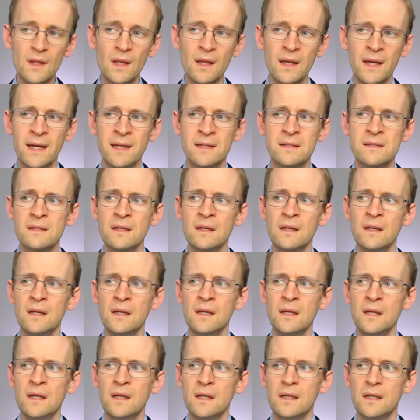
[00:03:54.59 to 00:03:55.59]
And
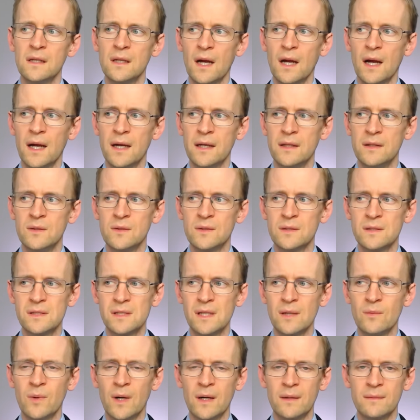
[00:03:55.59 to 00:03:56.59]
you could
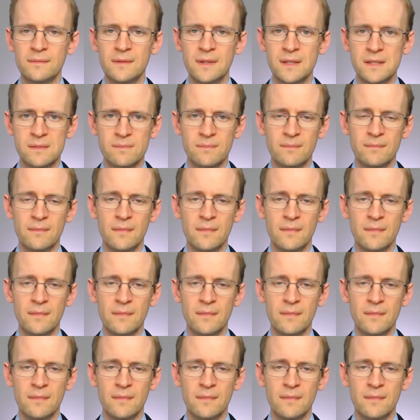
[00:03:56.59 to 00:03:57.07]
see why this